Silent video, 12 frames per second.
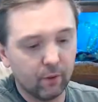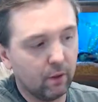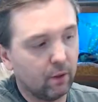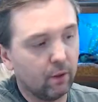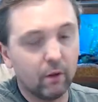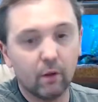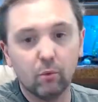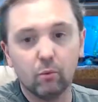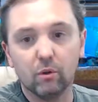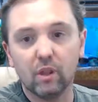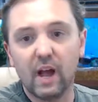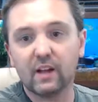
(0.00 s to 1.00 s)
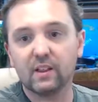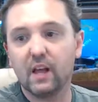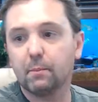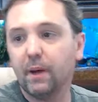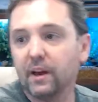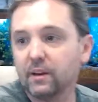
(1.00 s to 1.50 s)
we'll lock that back
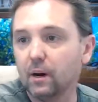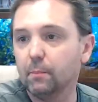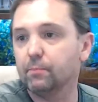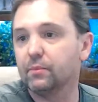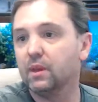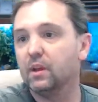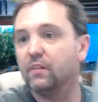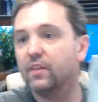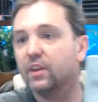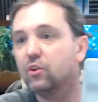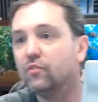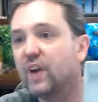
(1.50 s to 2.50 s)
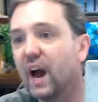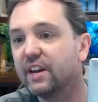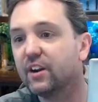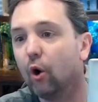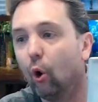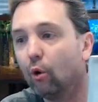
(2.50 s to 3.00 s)
up, that you've got an
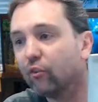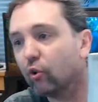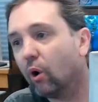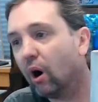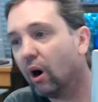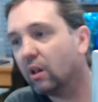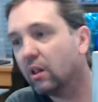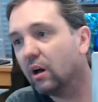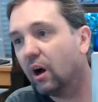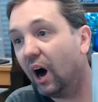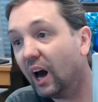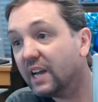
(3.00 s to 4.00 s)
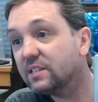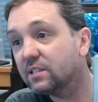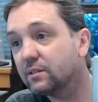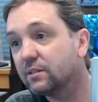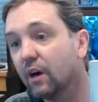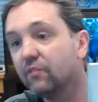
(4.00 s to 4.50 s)
overall height of
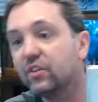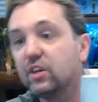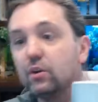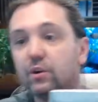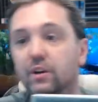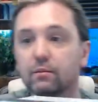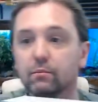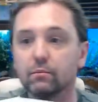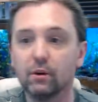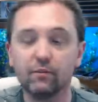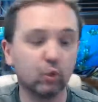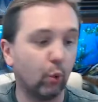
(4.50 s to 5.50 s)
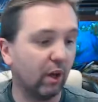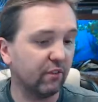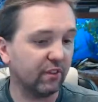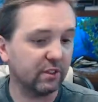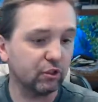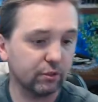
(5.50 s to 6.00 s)
the unit of 12 inch.
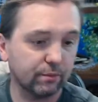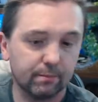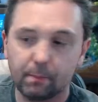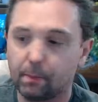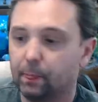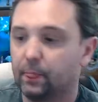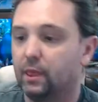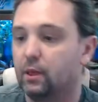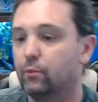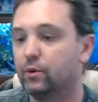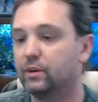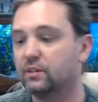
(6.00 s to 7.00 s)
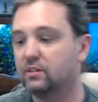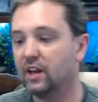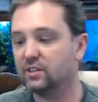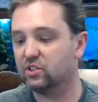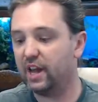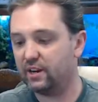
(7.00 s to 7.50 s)
We're going to test that
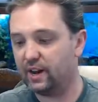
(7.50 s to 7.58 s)
now.